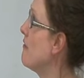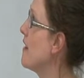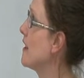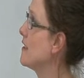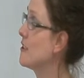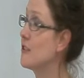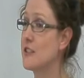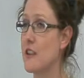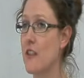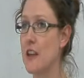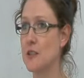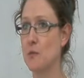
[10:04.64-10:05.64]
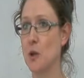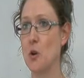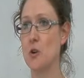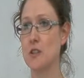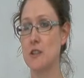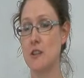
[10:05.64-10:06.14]
effectors, and that's
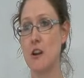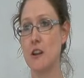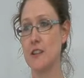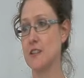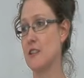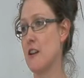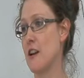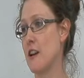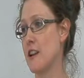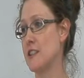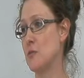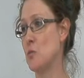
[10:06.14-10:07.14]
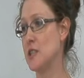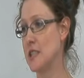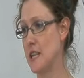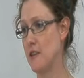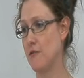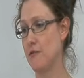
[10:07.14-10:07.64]
because the RXLR is a
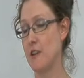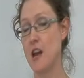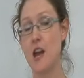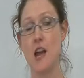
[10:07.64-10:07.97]
motif